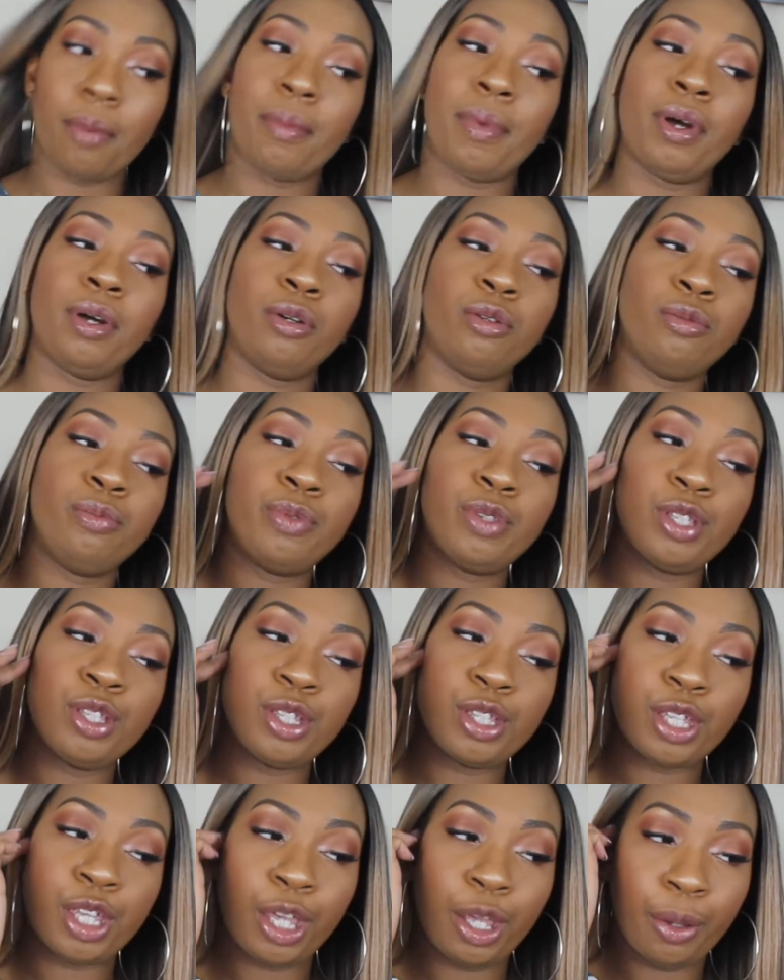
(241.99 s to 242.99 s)
My hoops
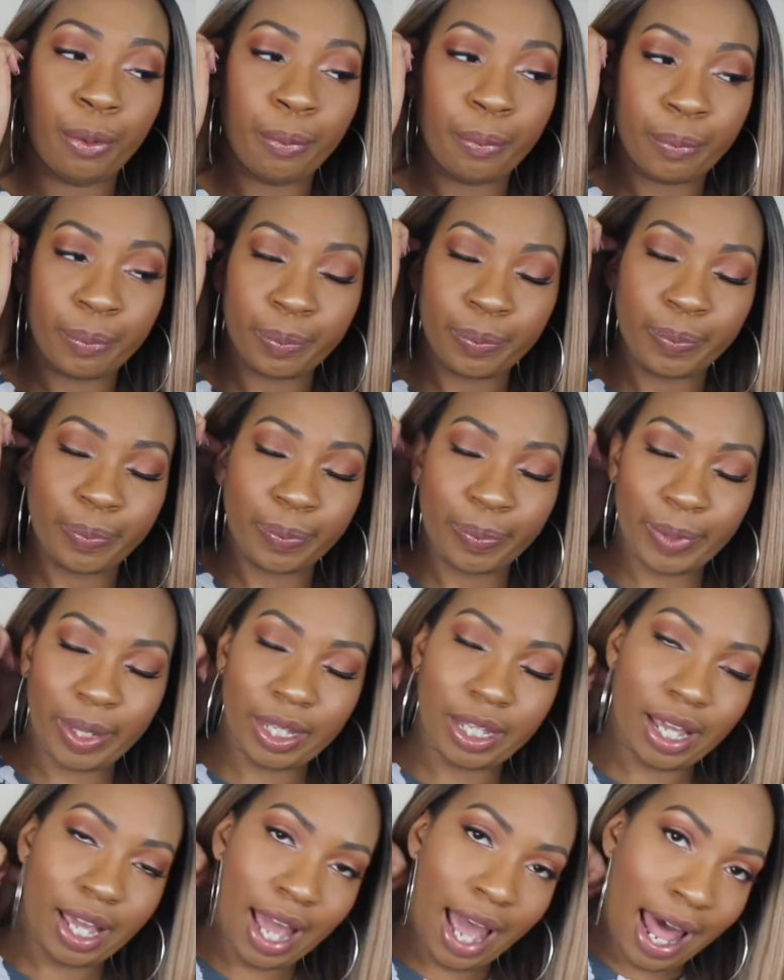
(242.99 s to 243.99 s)
is cute.
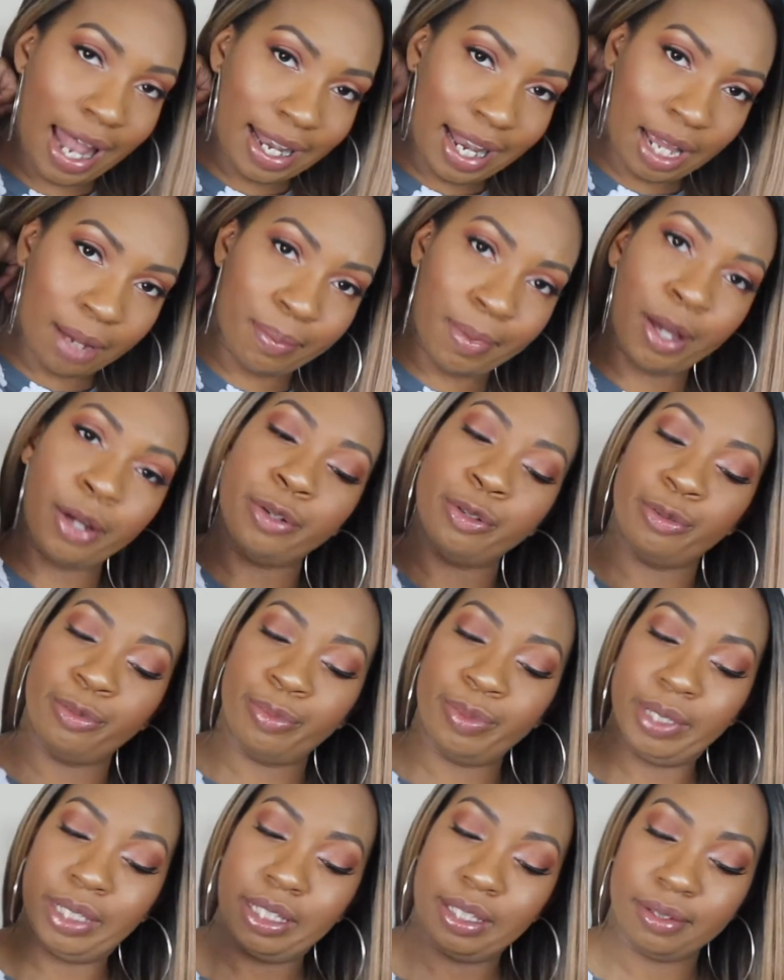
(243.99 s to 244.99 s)
I like my
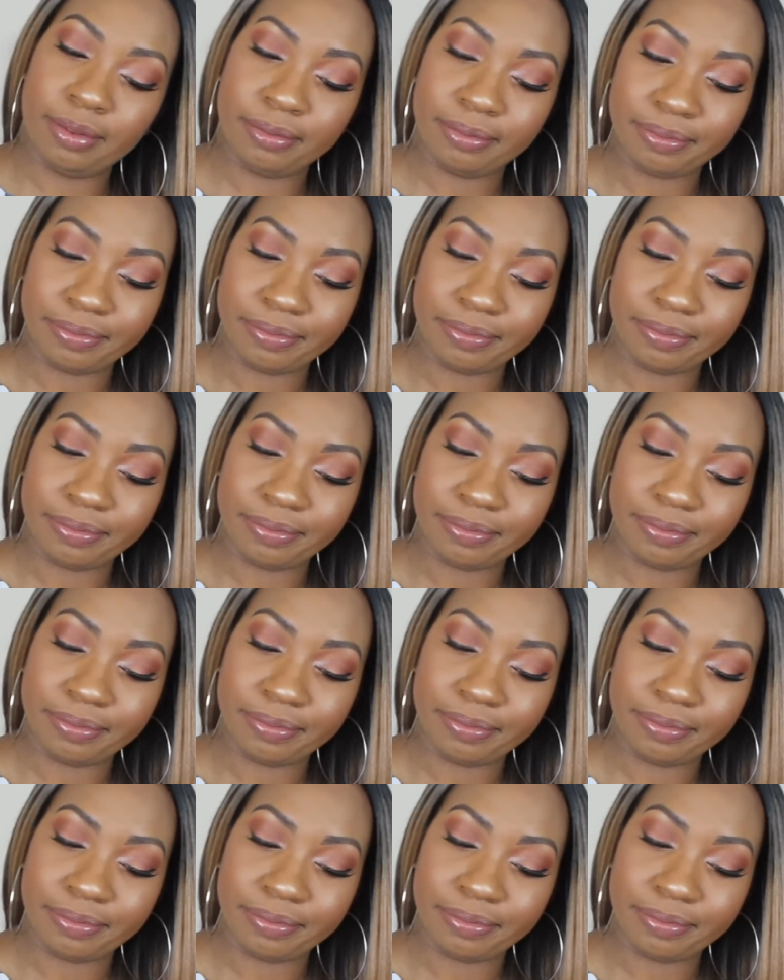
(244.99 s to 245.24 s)
hoops.